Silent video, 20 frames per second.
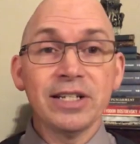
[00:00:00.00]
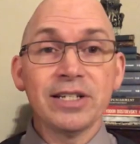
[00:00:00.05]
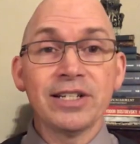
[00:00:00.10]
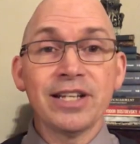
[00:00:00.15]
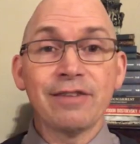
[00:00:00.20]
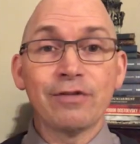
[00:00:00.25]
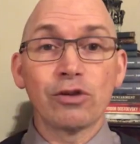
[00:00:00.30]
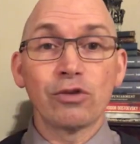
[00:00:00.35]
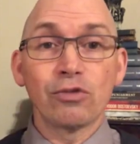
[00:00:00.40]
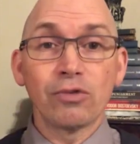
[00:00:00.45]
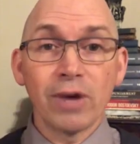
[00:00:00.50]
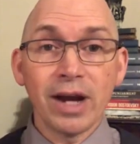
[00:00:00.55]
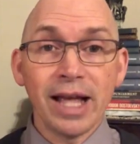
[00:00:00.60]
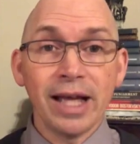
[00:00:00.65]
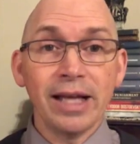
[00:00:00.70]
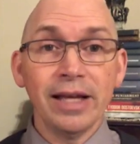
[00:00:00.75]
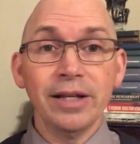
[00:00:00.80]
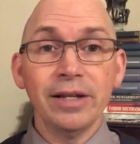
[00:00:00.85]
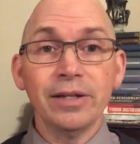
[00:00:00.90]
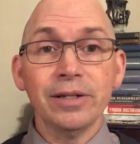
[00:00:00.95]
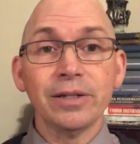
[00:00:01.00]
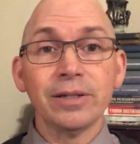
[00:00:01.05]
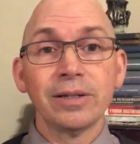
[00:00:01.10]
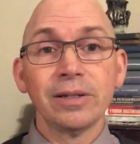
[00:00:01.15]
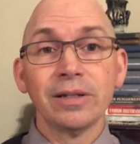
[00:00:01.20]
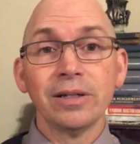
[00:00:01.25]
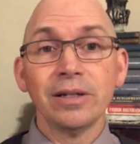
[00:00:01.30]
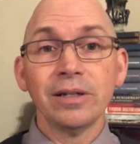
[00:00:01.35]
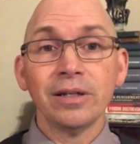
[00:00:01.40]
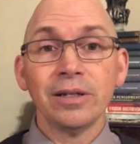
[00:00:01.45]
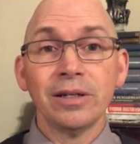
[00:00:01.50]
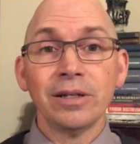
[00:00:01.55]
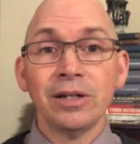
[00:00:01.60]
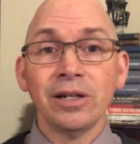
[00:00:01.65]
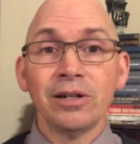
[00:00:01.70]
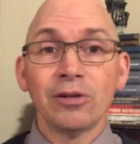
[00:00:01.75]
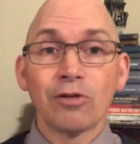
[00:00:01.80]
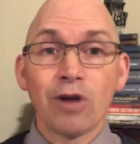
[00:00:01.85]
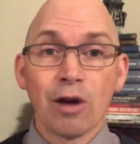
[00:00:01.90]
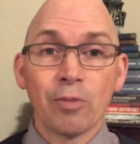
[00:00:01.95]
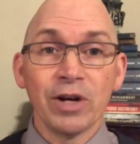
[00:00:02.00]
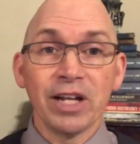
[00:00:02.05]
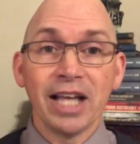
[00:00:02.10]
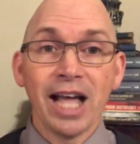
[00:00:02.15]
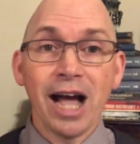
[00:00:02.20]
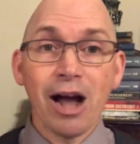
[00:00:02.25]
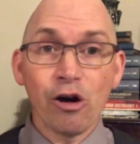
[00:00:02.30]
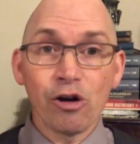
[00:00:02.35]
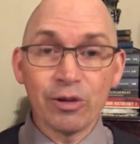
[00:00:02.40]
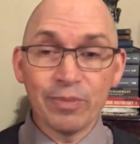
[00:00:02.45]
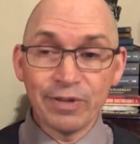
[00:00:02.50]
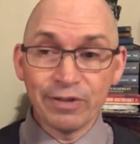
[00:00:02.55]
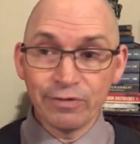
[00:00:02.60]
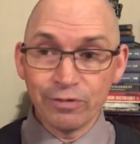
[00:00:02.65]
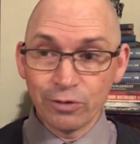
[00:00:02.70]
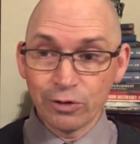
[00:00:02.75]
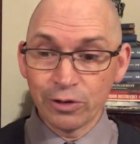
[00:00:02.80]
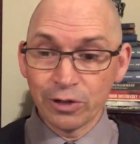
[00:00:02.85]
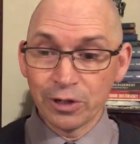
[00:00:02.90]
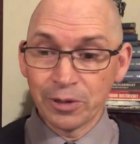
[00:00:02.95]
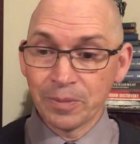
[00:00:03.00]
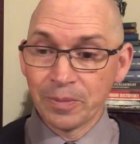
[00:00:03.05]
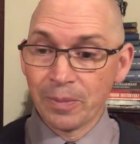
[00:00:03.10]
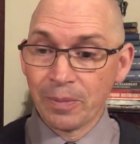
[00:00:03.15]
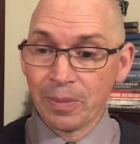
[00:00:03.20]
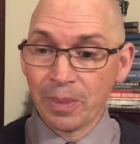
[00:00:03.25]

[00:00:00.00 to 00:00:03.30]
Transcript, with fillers: has never read Robert E. Howard before,